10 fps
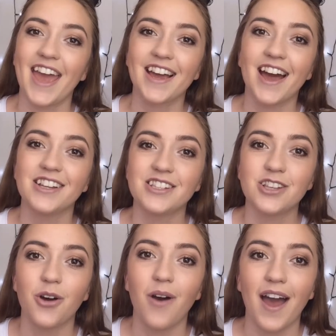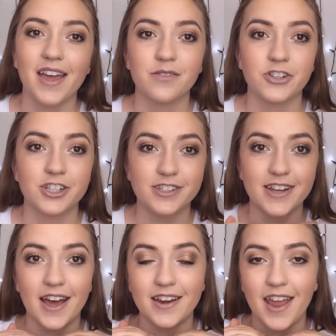Hey guys, so I have just
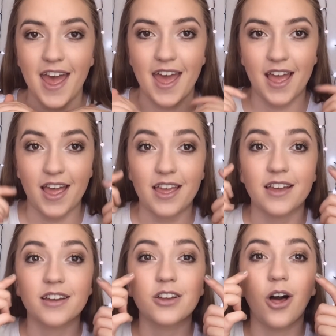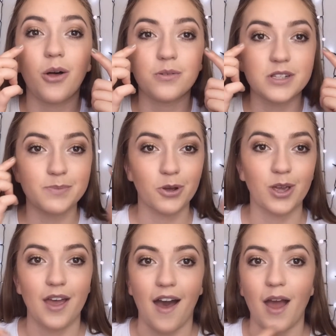done a gold
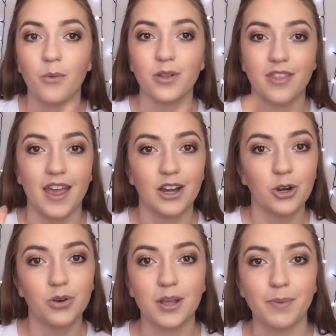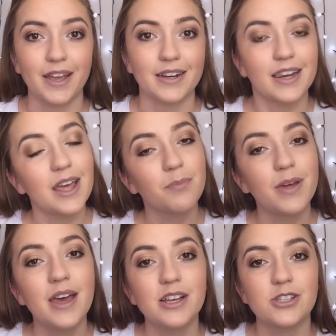smoky eye with a nudie pink lip.
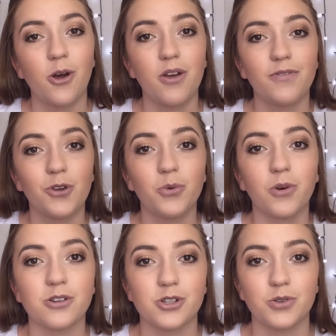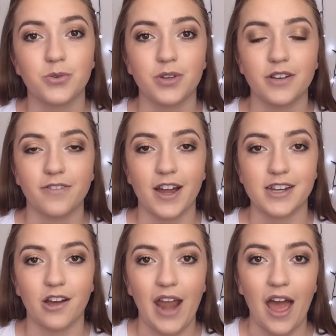So if you want to
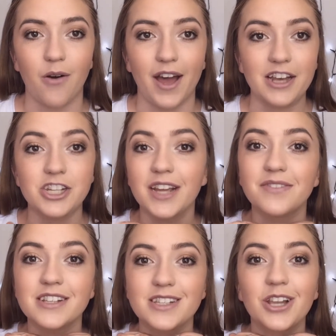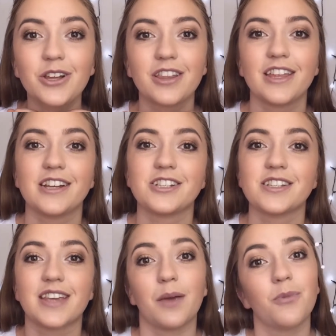find out how I achieved this look, then
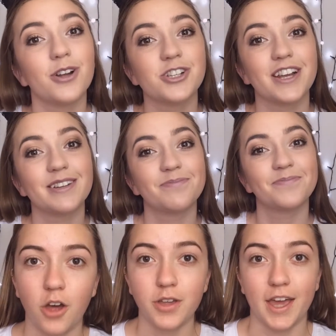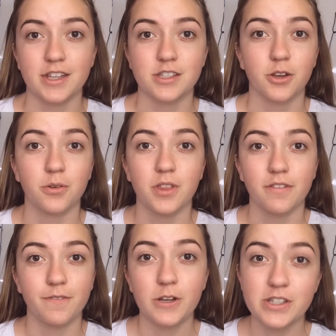just keep watching. Okay, so
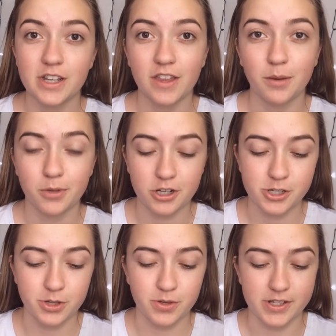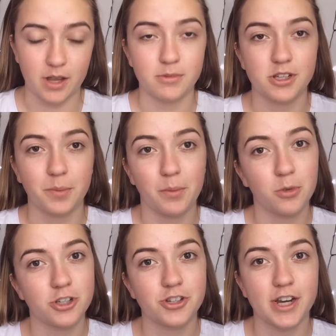the first thing that I'm going to do is I'm just going to
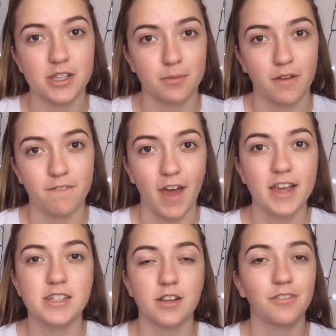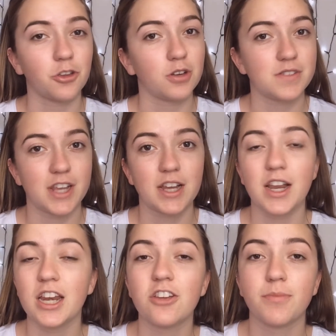be moisturising my face. If you have
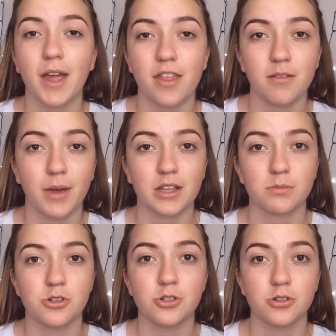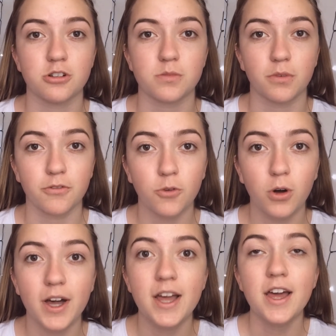seen any of my other makeup tutorials
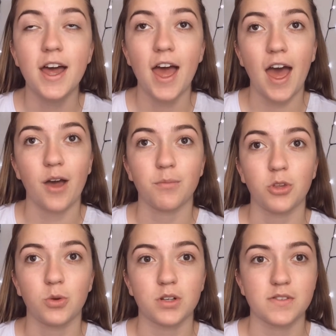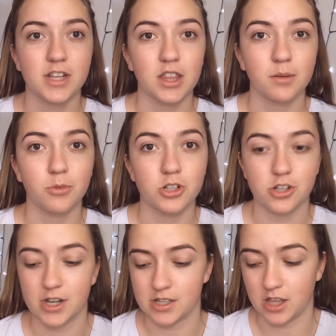before, you would have seen the
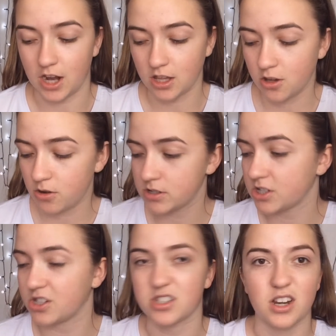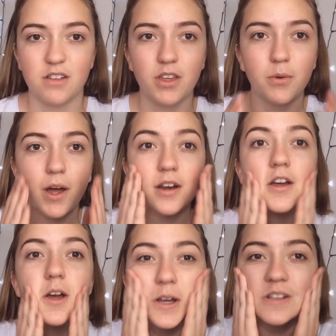moisturiser that I use. It's just a Nivea
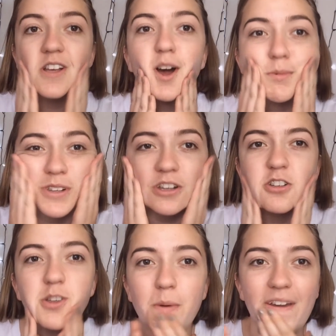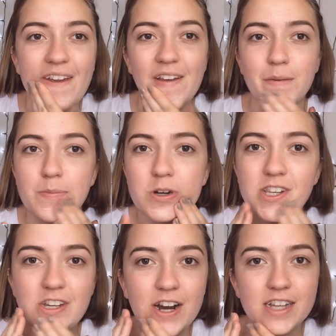one. So I'm just going to be
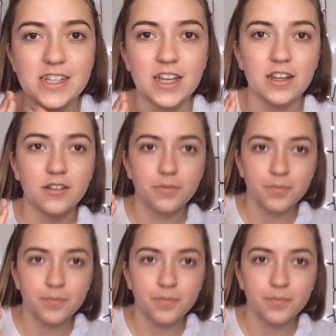moisturising.